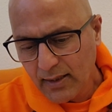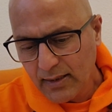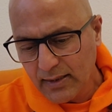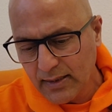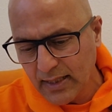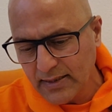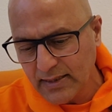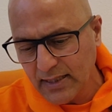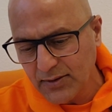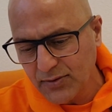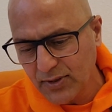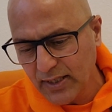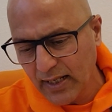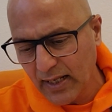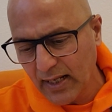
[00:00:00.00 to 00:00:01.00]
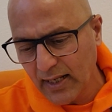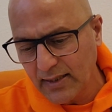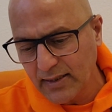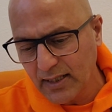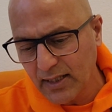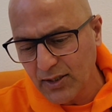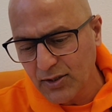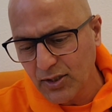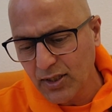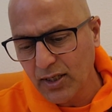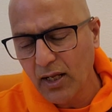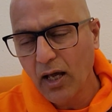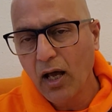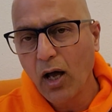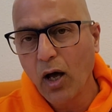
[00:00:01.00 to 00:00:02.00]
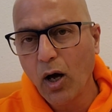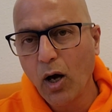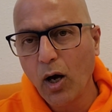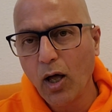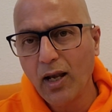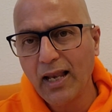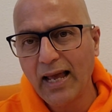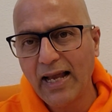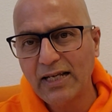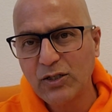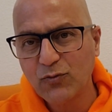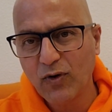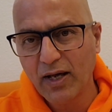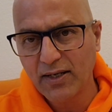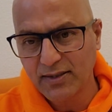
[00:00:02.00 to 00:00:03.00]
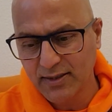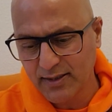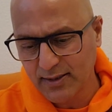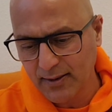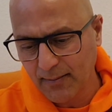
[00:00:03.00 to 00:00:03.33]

This is realization all at once.